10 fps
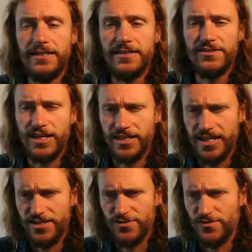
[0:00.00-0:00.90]
second
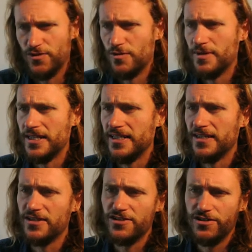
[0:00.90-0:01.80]
lesson will
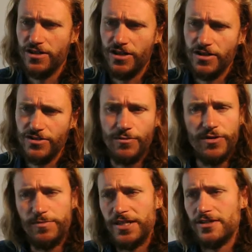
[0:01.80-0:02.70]
be some
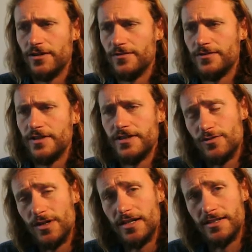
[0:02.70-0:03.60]
repeat of
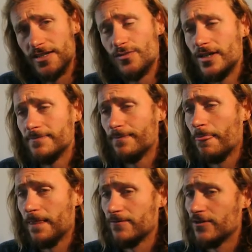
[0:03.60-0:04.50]
this one,
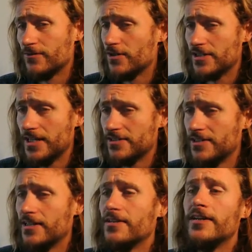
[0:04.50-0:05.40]
of the first
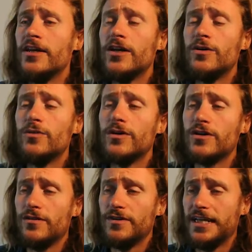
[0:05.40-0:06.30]
lesson, and we'll
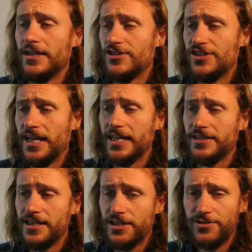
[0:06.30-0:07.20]
cover there the shading
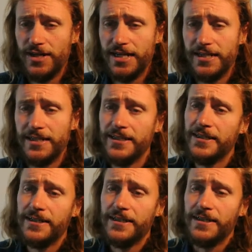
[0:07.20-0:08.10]
and texturing.
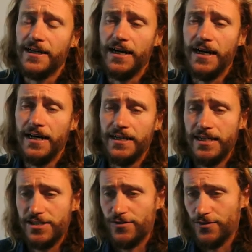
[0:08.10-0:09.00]
In
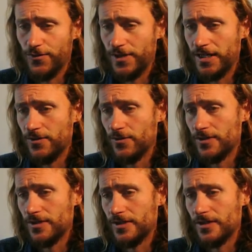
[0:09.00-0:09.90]
lesson 3
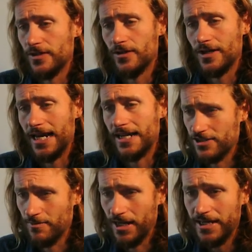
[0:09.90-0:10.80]
we'll look at
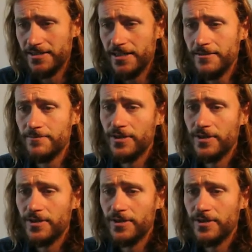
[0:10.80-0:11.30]
some lighting,